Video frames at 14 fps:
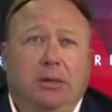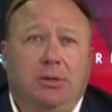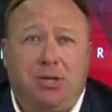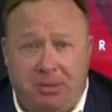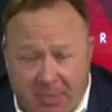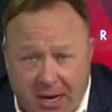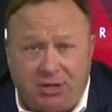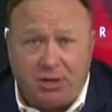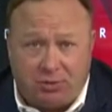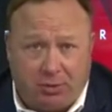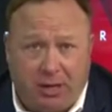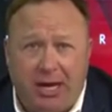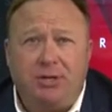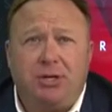She admits it's
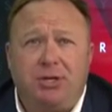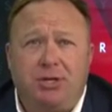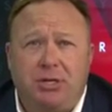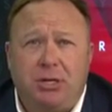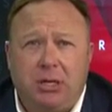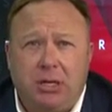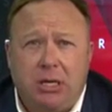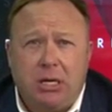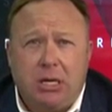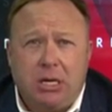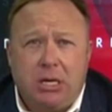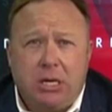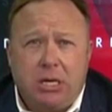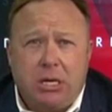religious.
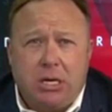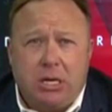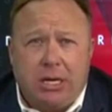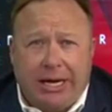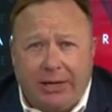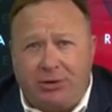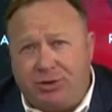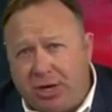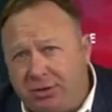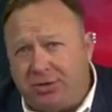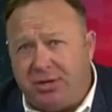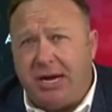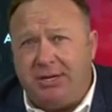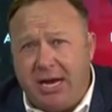Is so
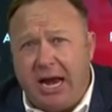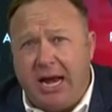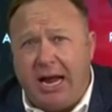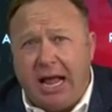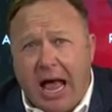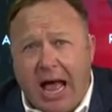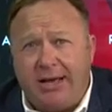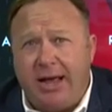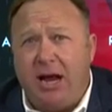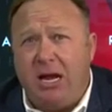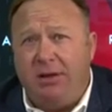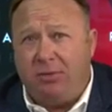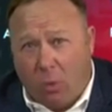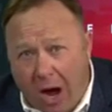satanic, I
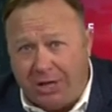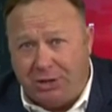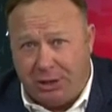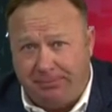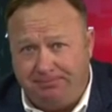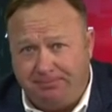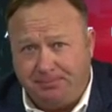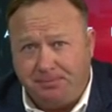can't even watch it.